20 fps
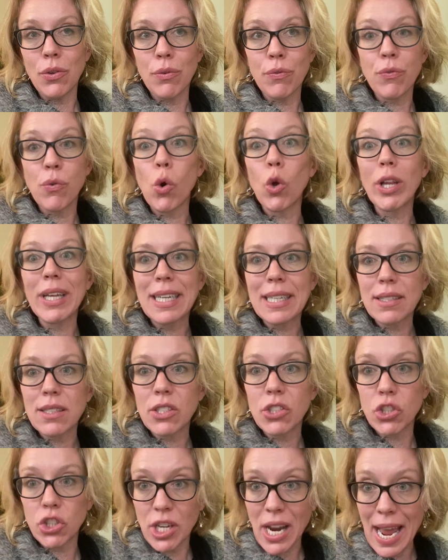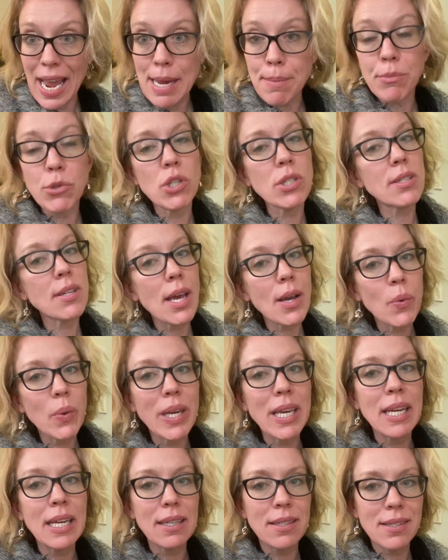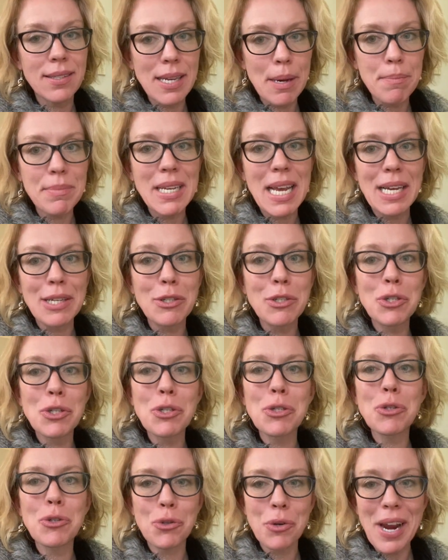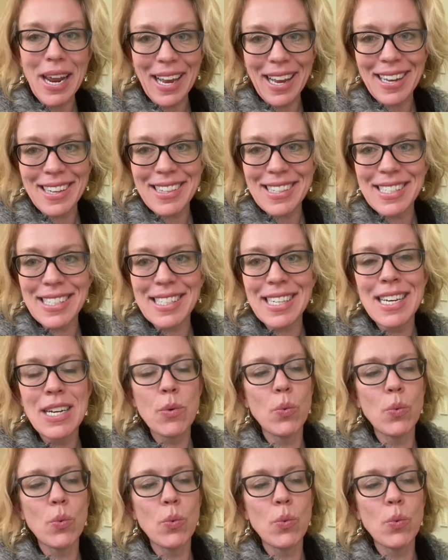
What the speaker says: falling into shame, just like we can accept our strengths